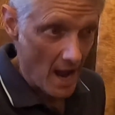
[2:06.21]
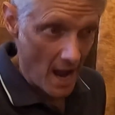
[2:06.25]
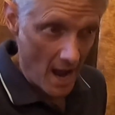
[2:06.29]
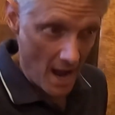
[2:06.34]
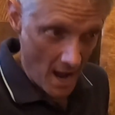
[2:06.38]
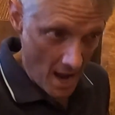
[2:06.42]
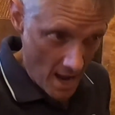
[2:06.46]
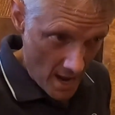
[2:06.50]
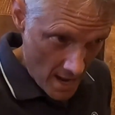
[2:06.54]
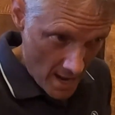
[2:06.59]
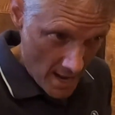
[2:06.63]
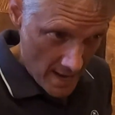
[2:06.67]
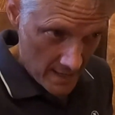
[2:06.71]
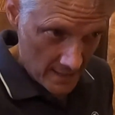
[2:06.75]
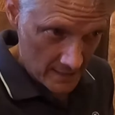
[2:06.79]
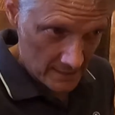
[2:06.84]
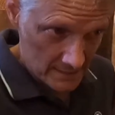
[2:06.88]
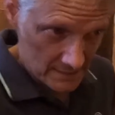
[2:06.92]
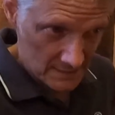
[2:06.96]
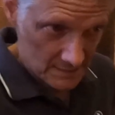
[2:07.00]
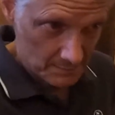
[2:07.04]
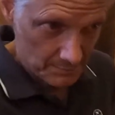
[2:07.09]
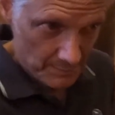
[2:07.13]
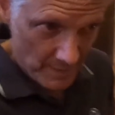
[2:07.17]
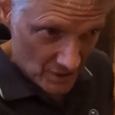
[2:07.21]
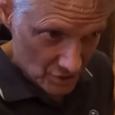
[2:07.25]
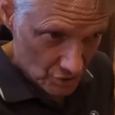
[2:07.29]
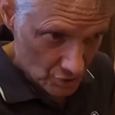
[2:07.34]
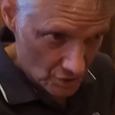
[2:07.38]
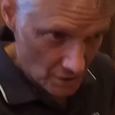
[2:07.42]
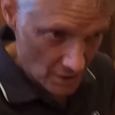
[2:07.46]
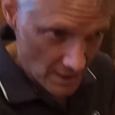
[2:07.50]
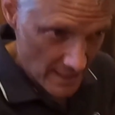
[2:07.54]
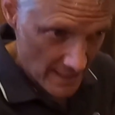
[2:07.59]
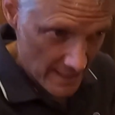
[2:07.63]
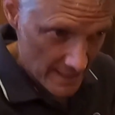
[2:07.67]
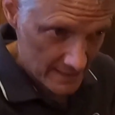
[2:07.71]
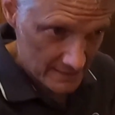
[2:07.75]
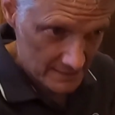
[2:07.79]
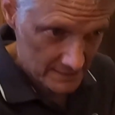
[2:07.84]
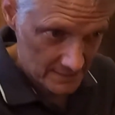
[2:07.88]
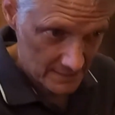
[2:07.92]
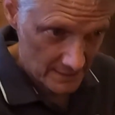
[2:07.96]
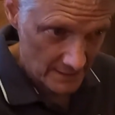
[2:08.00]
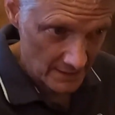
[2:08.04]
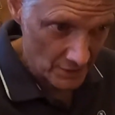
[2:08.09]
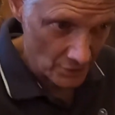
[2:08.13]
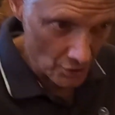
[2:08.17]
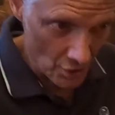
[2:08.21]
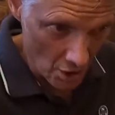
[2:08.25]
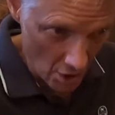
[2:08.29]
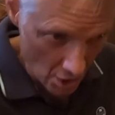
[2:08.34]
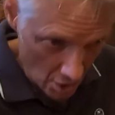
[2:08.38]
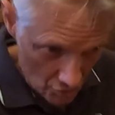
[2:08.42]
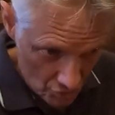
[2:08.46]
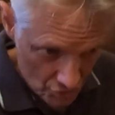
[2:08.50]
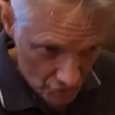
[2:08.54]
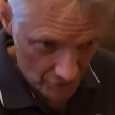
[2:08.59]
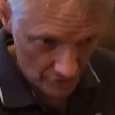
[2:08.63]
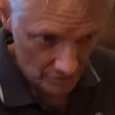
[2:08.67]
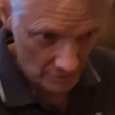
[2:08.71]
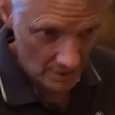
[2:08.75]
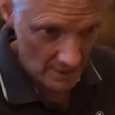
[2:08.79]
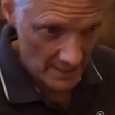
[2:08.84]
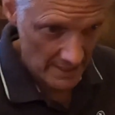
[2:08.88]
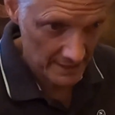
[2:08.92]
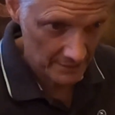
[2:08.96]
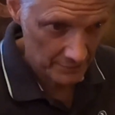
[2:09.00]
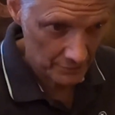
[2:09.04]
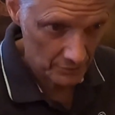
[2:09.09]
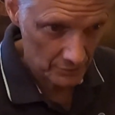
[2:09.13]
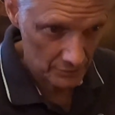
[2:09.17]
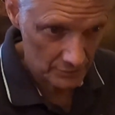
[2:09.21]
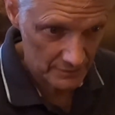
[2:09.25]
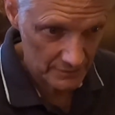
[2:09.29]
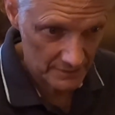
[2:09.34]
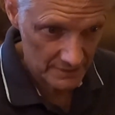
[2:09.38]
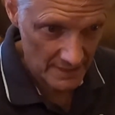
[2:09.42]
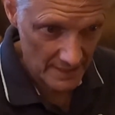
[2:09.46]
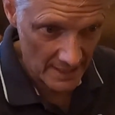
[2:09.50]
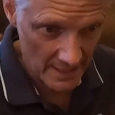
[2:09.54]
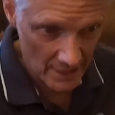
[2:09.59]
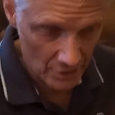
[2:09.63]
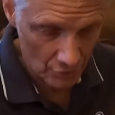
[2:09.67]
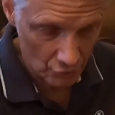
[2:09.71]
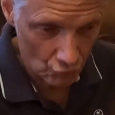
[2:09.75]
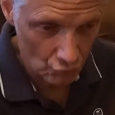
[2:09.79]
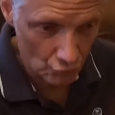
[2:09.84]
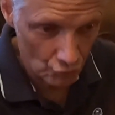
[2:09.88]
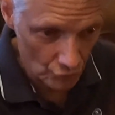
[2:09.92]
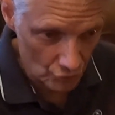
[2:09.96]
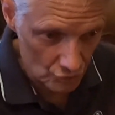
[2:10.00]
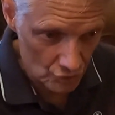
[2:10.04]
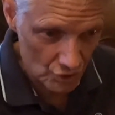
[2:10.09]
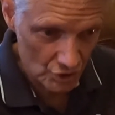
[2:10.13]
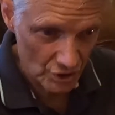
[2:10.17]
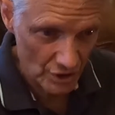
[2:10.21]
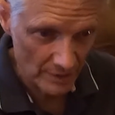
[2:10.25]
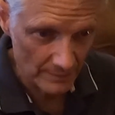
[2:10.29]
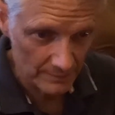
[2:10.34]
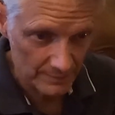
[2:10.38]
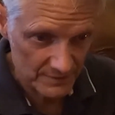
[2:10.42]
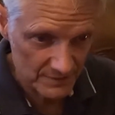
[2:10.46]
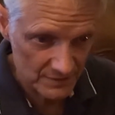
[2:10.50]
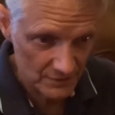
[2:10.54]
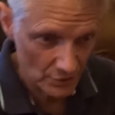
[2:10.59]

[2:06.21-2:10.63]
I specialize in ocean liners and cruise ships.